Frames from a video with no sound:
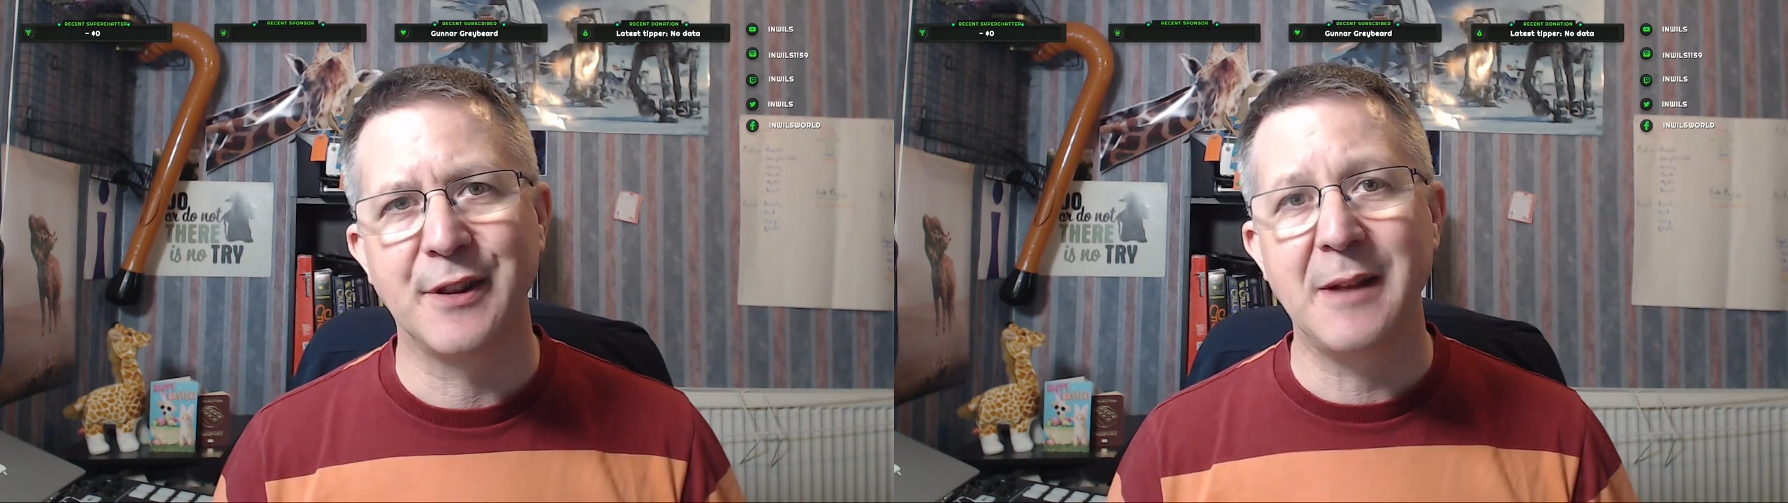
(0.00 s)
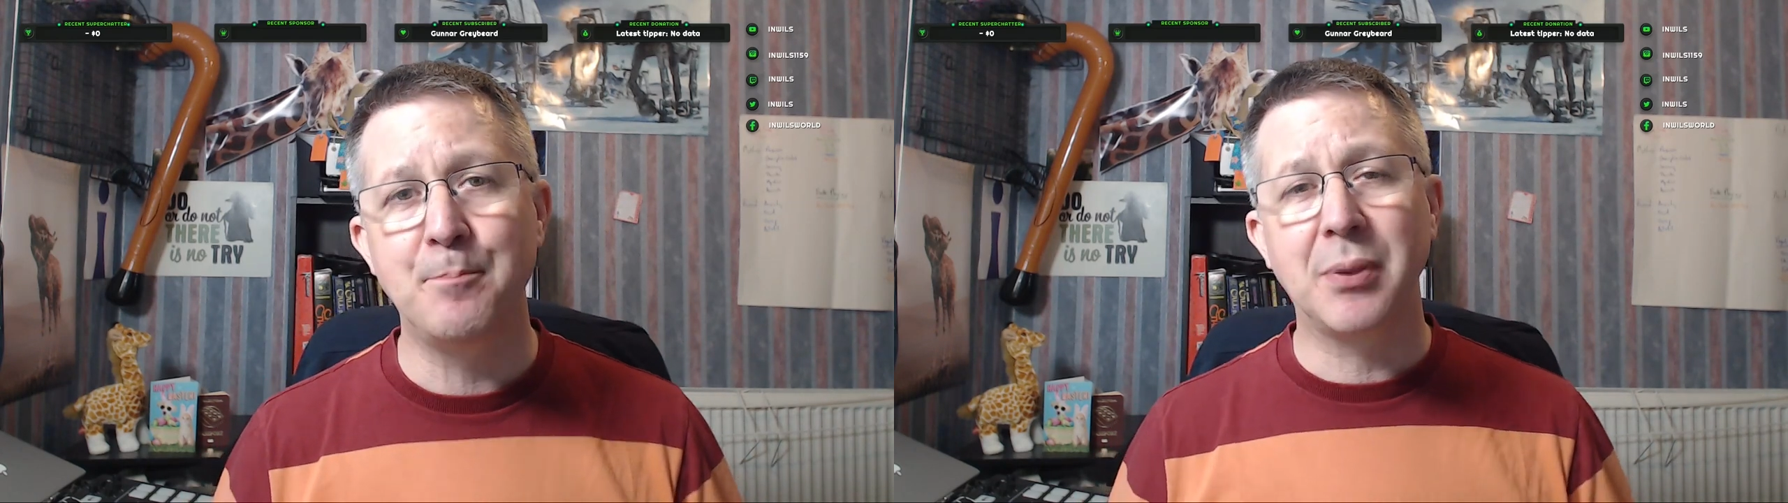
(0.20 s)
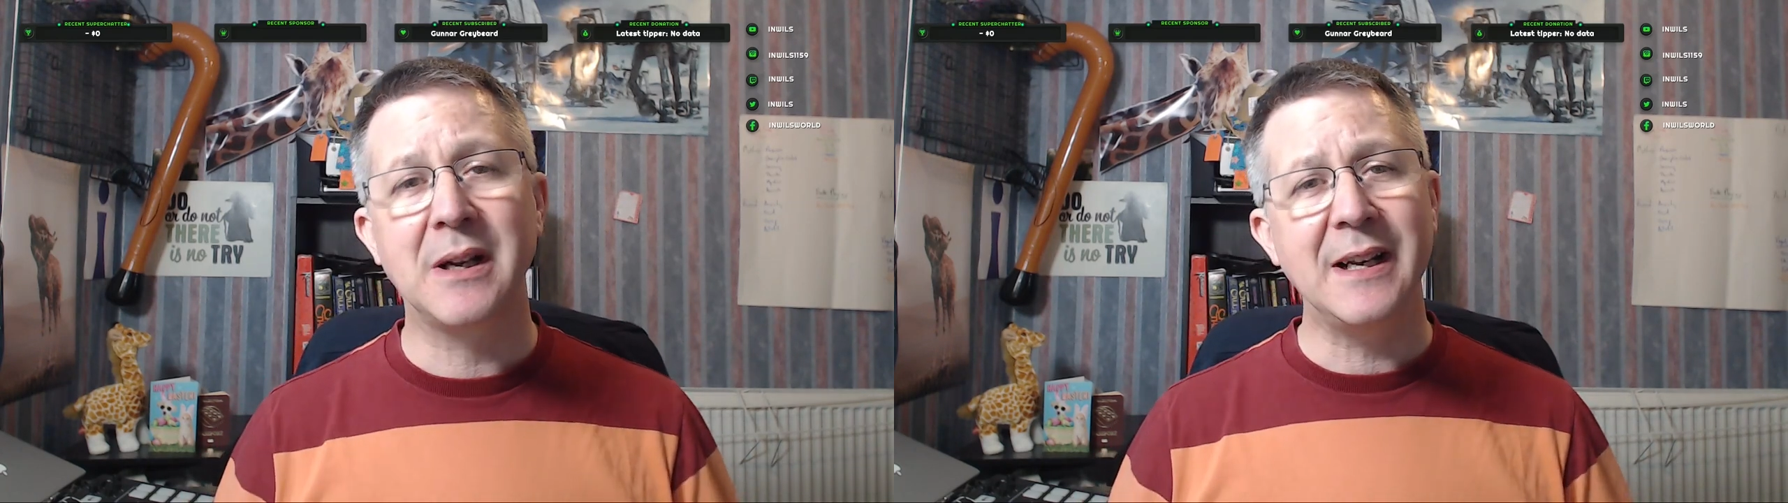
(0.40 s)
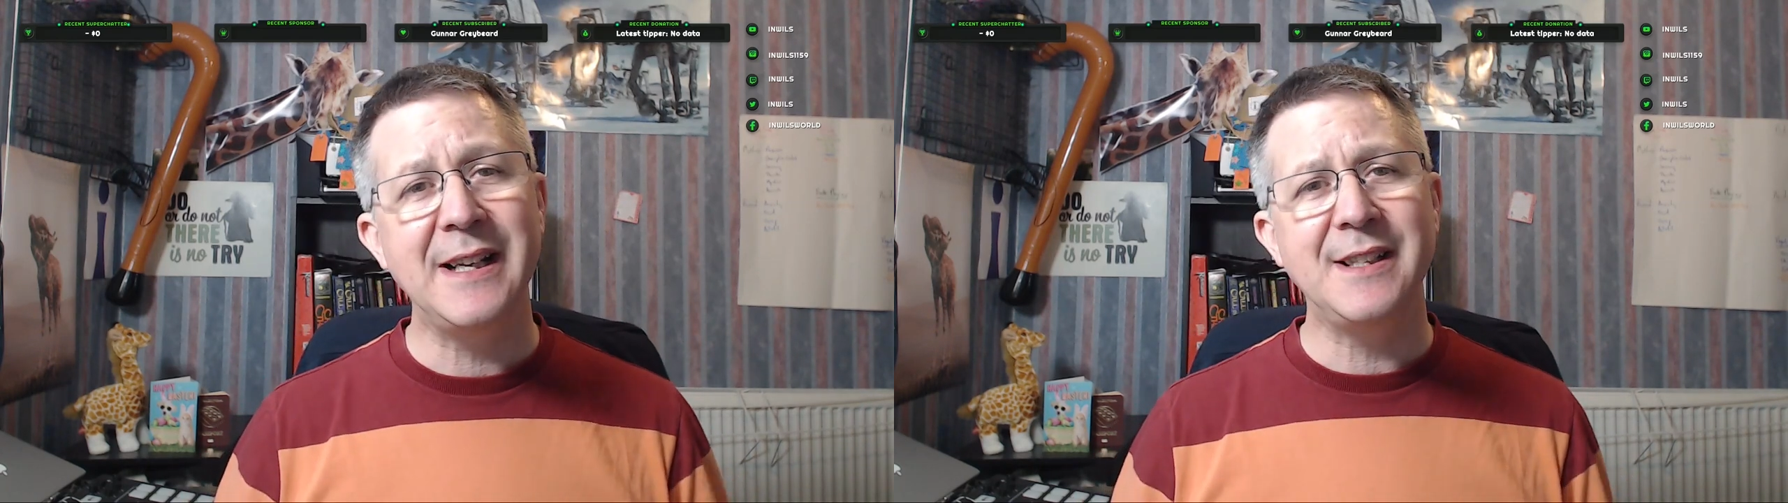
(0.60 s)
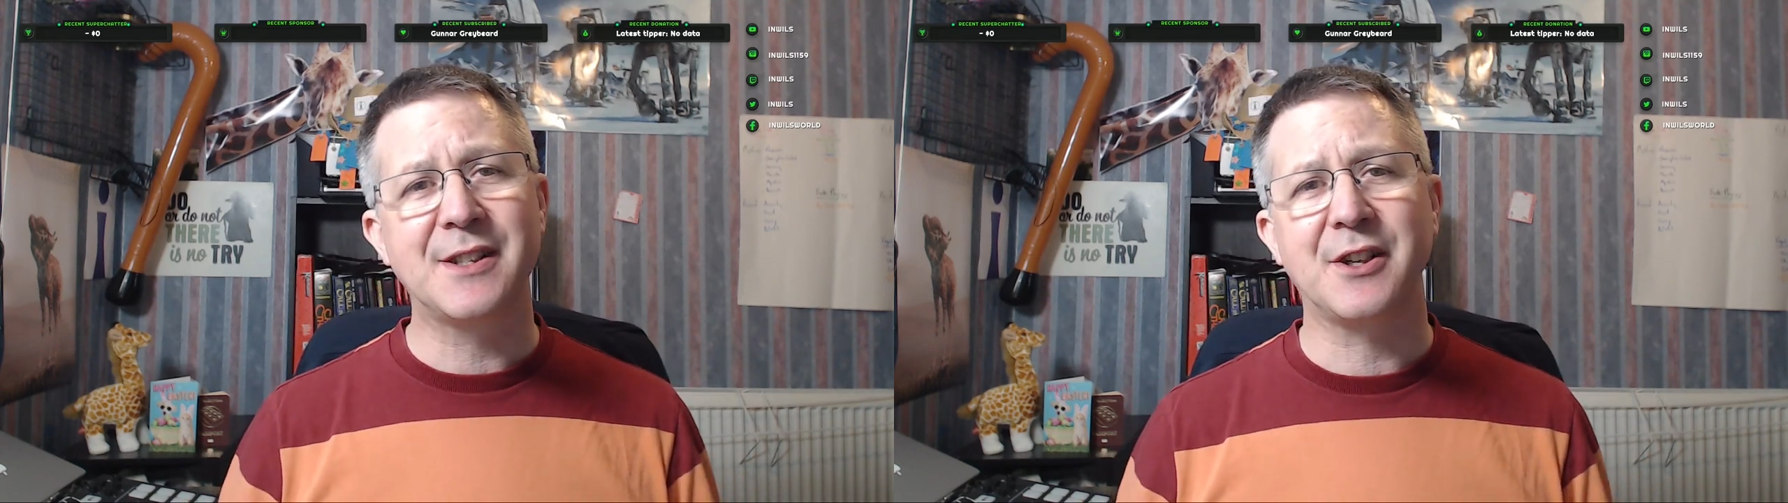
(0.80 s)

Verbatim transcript: then please